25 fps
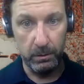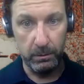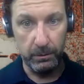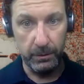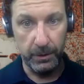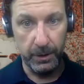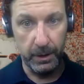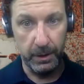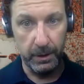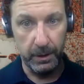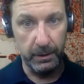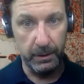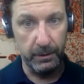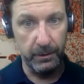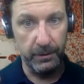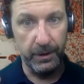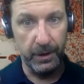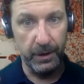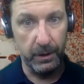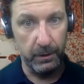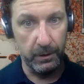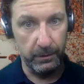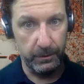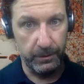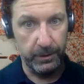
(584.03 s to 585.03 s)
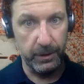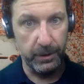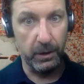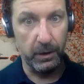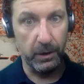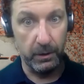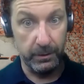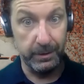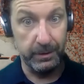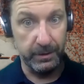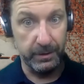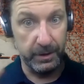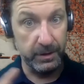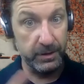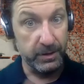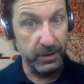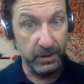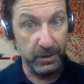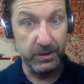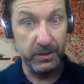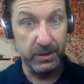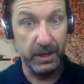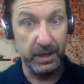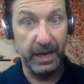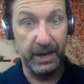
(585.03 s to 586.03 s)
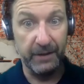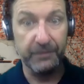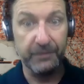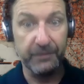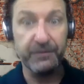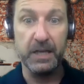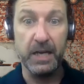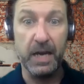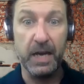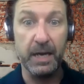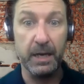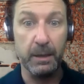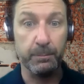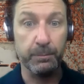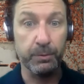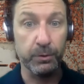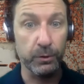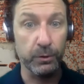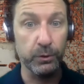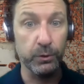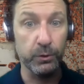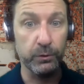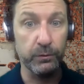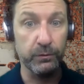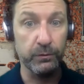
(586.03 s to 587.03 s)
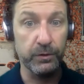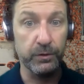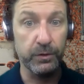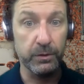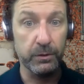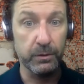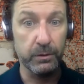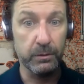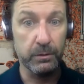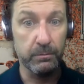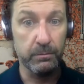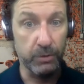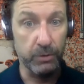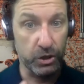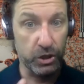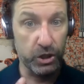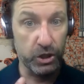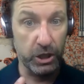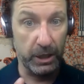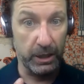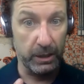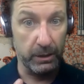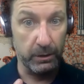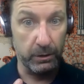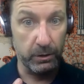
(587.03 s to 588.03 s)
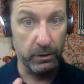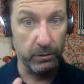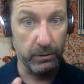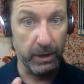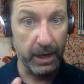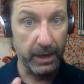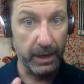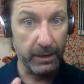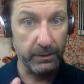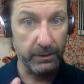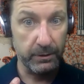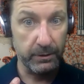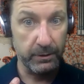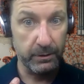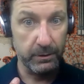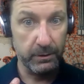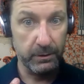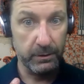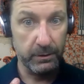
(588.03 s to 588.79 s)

this is an FDA approved machine, correct?